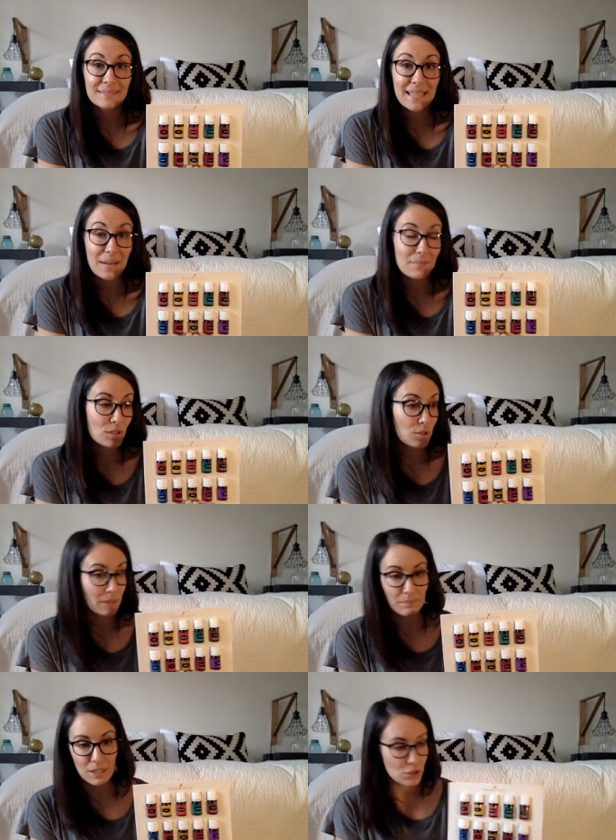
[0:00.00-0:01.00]
yeah, do
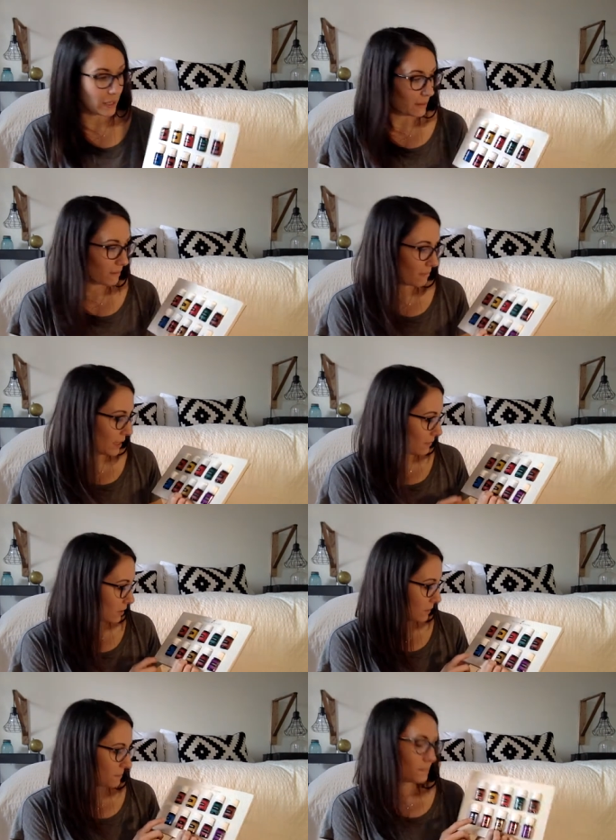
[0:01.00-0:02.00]
it. It's great.
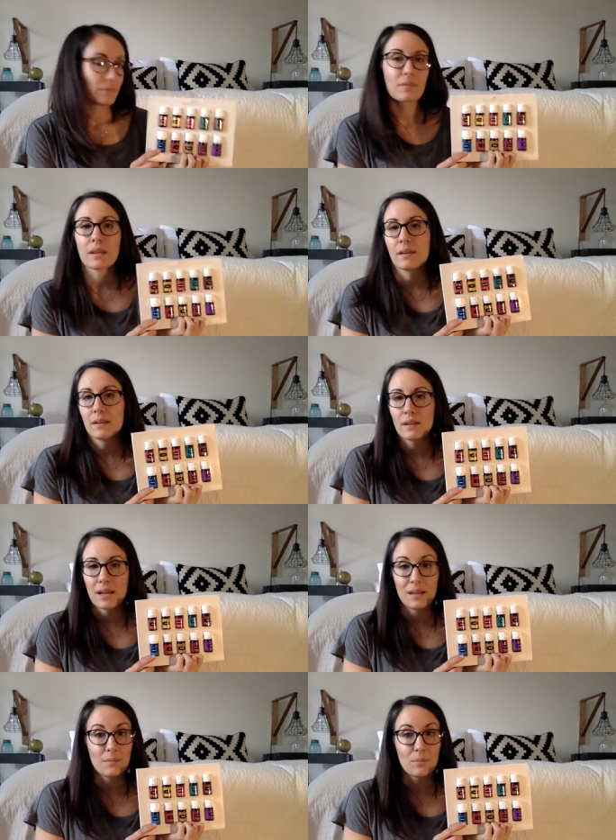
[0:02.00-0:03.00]
Thieves.
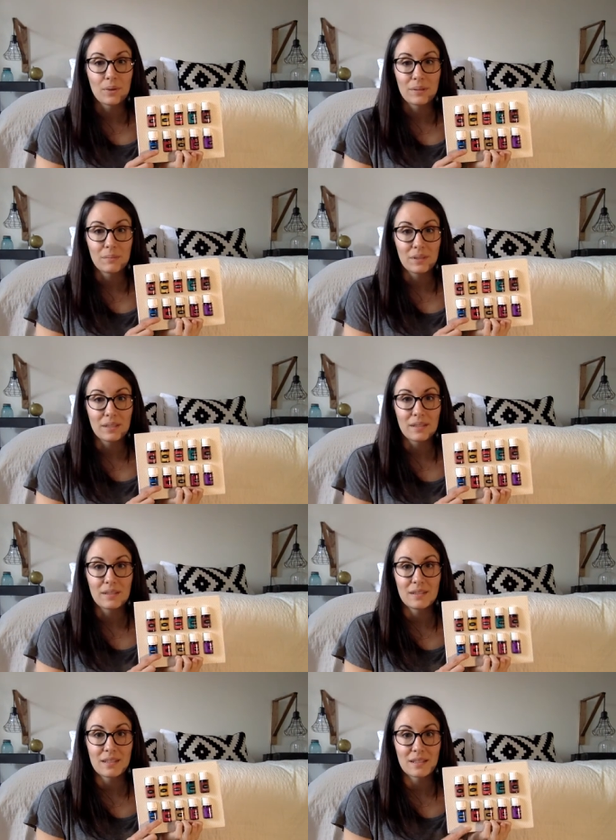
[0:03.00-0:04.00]
I am rambling and
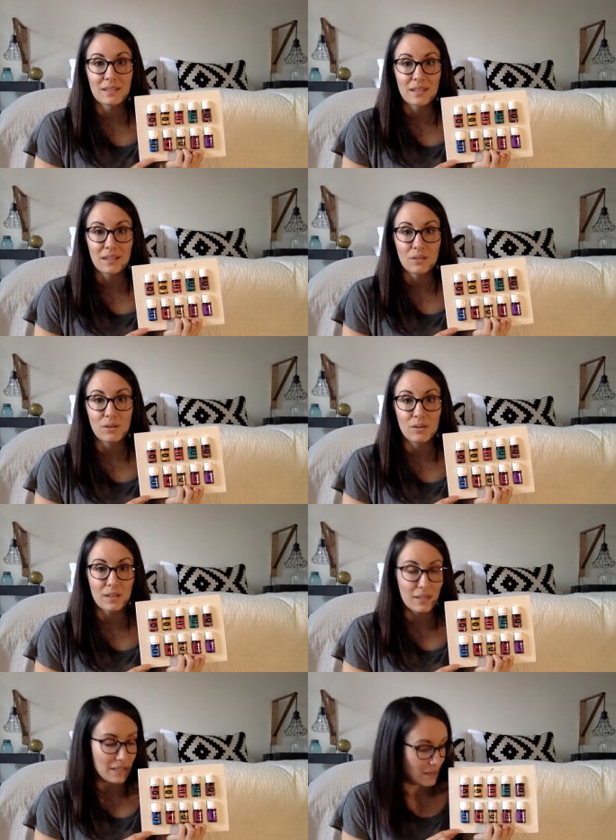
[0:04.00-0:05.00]
this thing is getting long
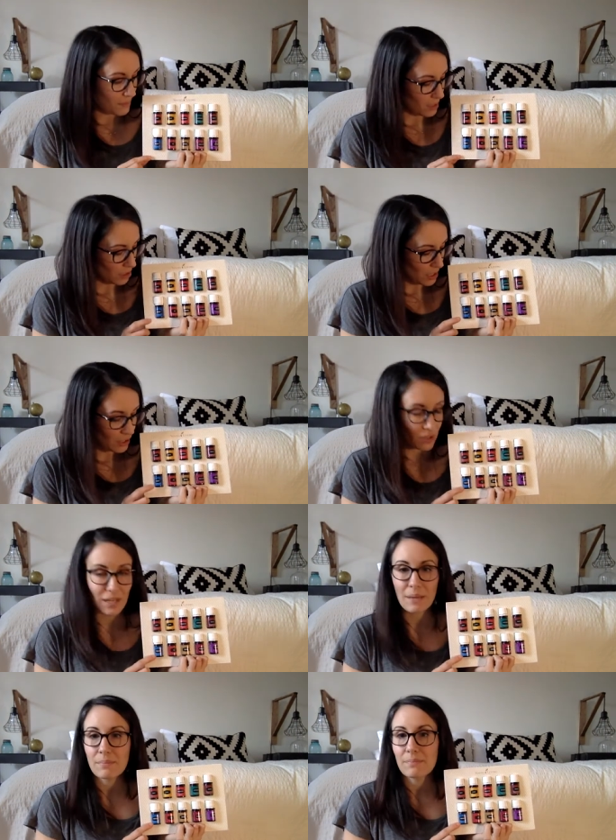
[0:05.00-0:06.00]
and I apologize.
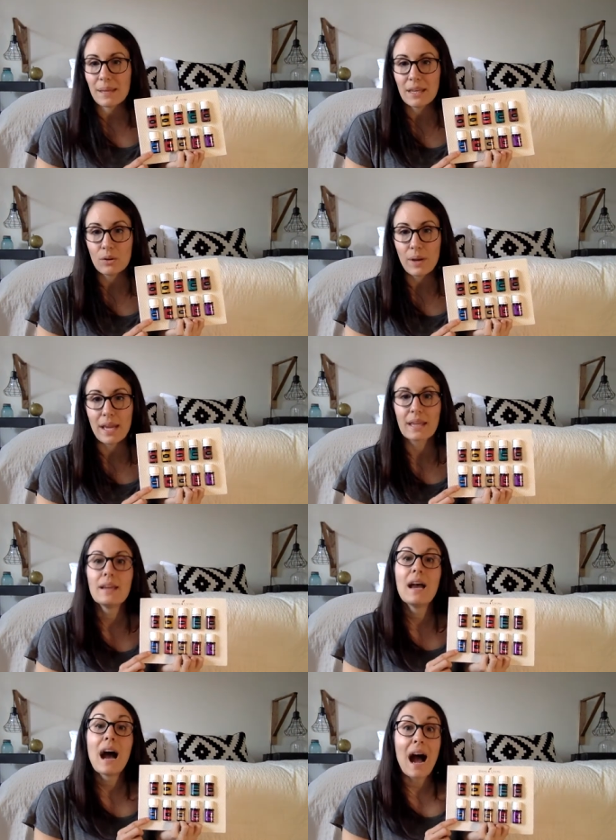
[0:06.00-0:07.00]
Okay, PanAway.
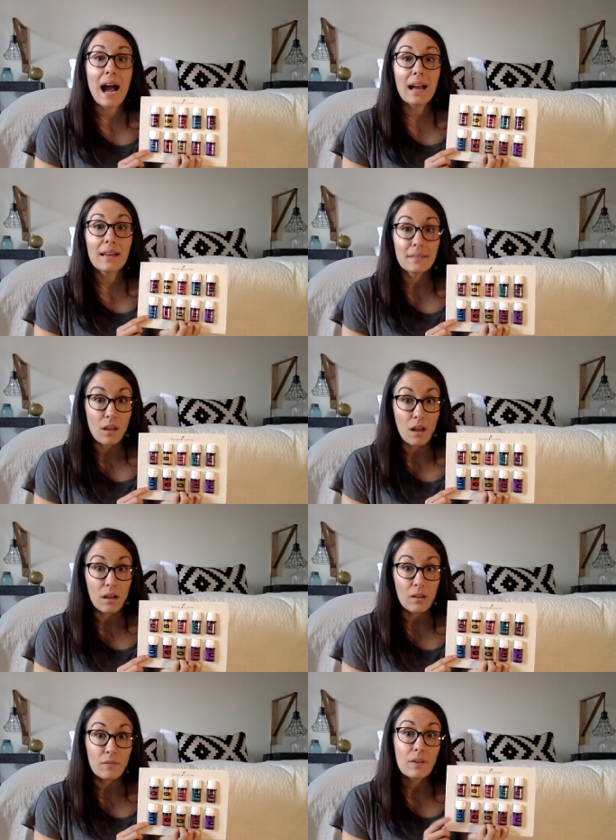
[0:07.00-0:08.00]
I
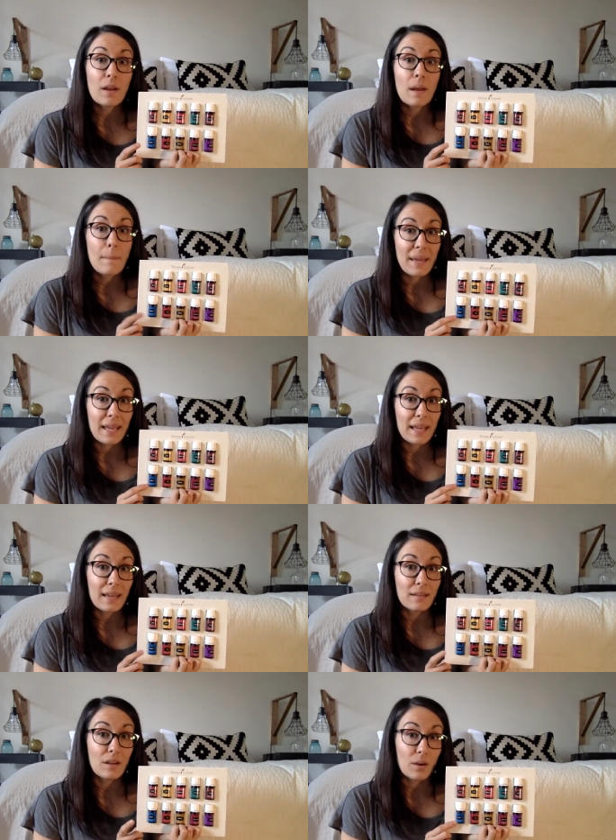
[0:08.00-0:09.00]
love
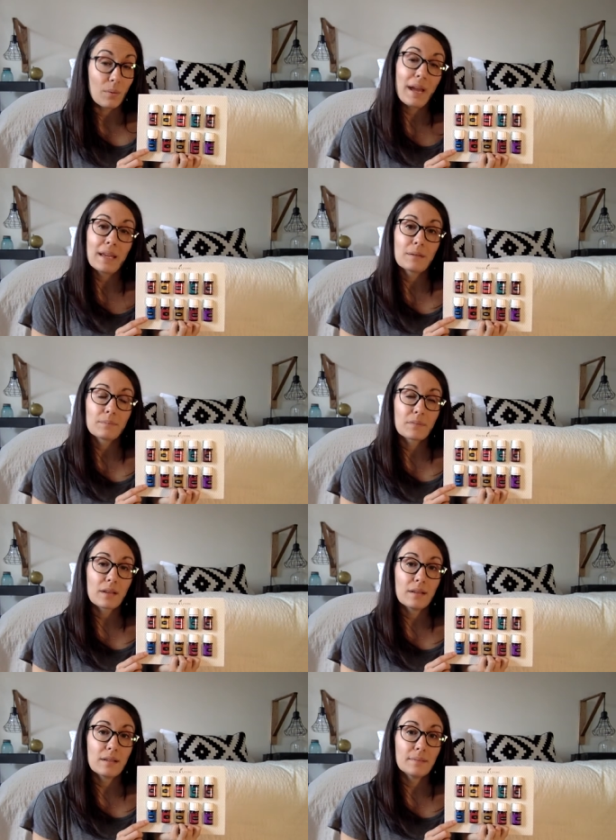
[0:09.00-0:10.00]
pan away.
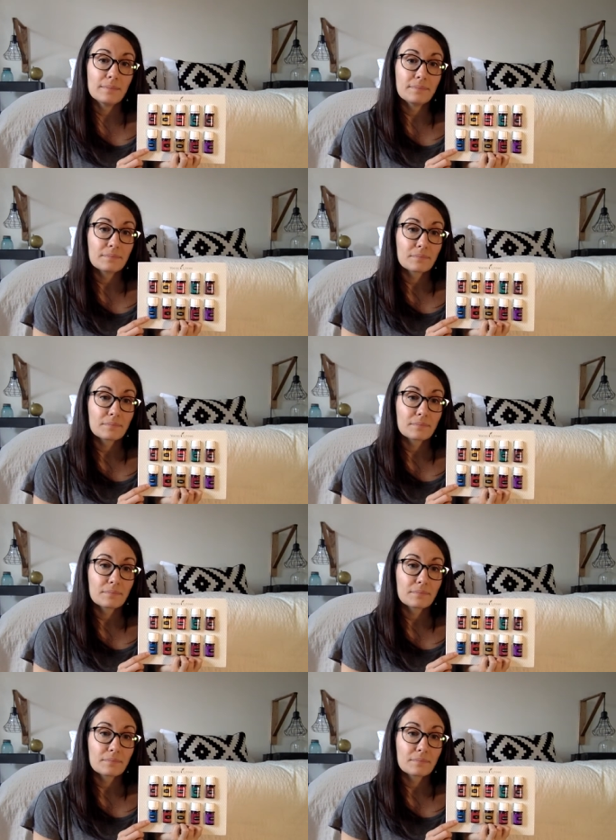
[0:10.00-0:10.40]
Um,